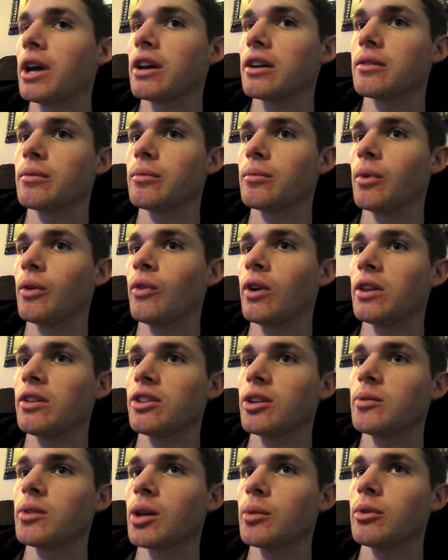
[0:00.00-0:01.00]
back around the
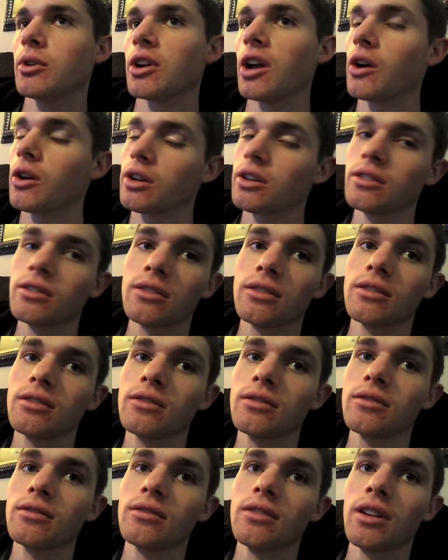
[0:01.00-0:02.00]
same time you're going.
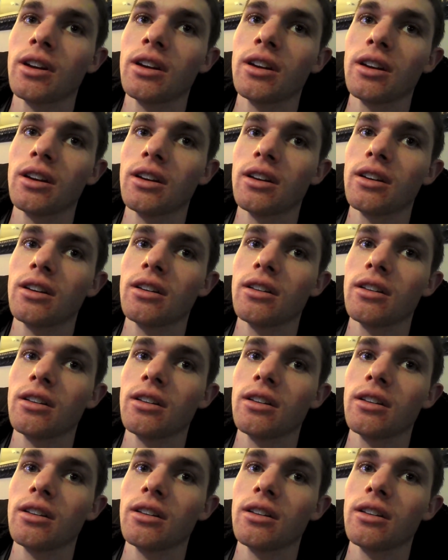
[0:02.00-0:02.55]
Oh.